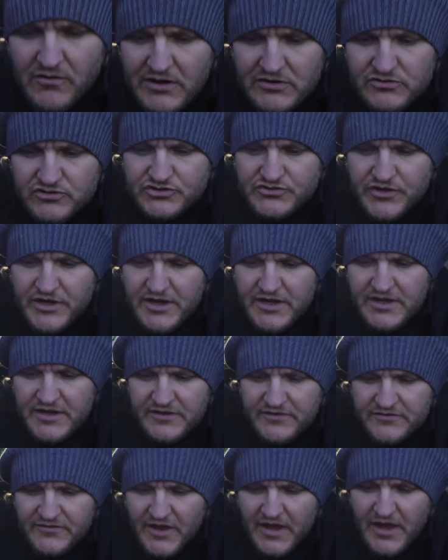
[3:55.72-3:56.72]
around
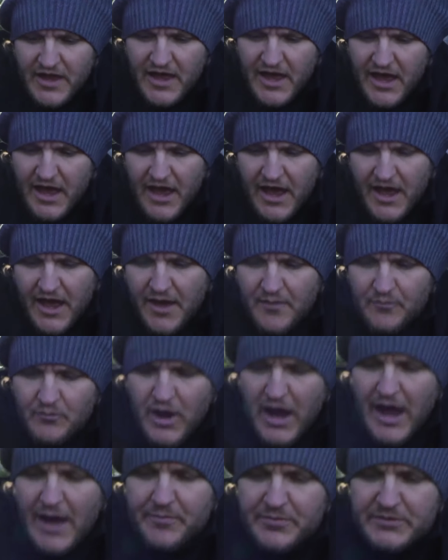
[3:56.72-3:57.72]
trees. And
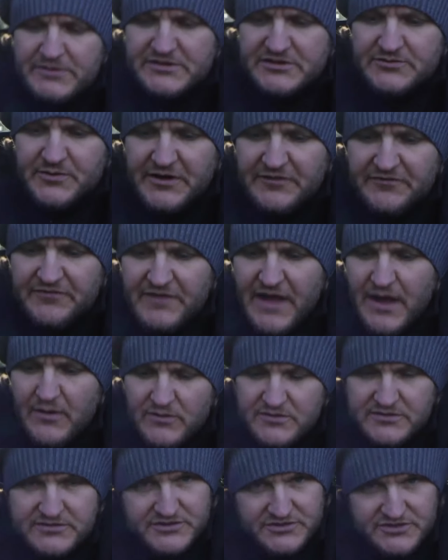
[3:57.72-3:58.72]
what happens is when it flowers,